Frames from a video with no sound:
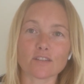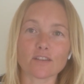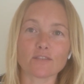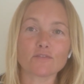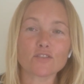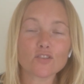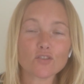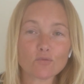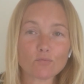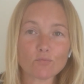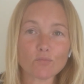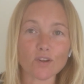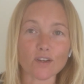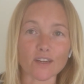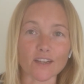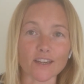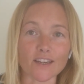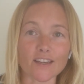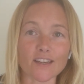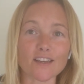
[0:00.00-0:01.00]
If
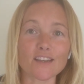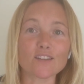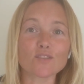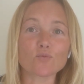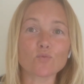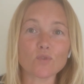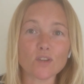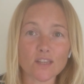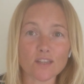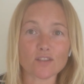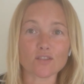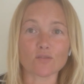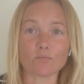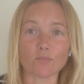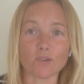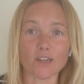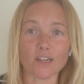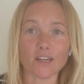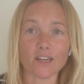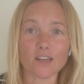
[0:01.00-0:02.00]
somebody is with
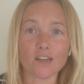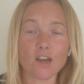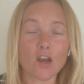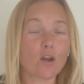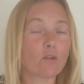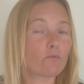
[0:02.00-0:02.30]
somebody,